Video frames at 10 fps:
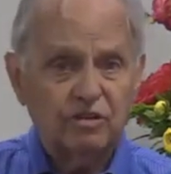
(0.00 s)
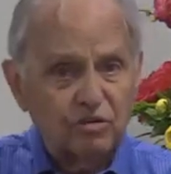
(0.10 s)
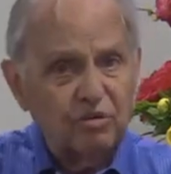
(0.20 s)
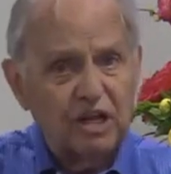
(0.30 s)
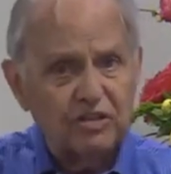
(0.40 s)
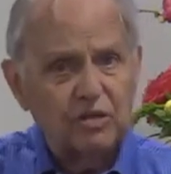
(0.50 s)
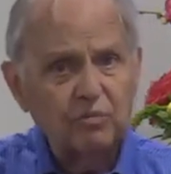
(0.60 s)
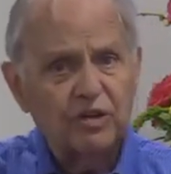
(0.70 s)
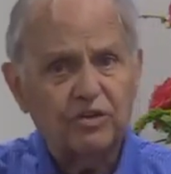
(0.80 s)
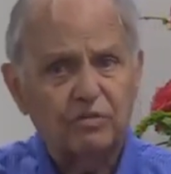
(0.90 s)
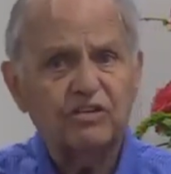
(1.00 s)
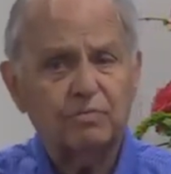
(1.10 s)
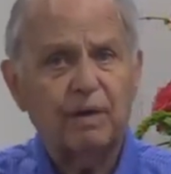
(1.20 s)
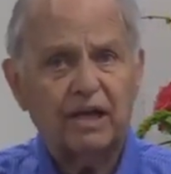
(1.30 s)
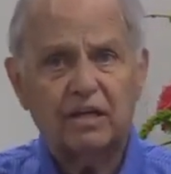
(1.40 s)
Treat them with the
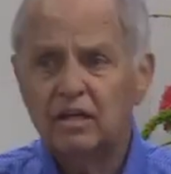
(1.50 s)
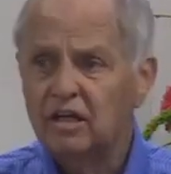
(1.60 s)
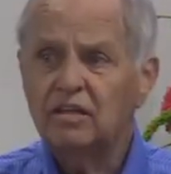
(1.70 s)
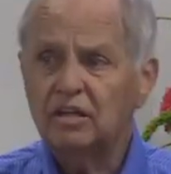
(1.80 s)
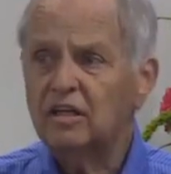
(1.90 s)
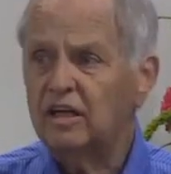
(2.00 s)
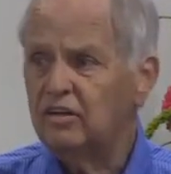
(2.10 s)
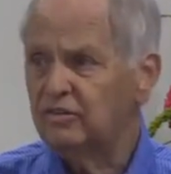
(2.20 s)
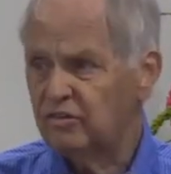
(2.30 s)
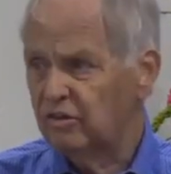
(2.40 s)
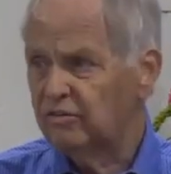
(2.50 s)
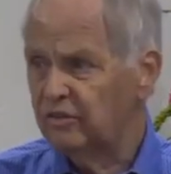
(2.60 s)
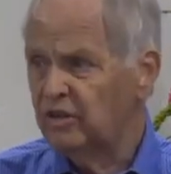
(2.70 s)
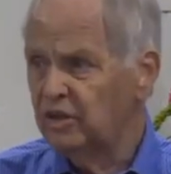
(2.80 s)
respect that they deserve.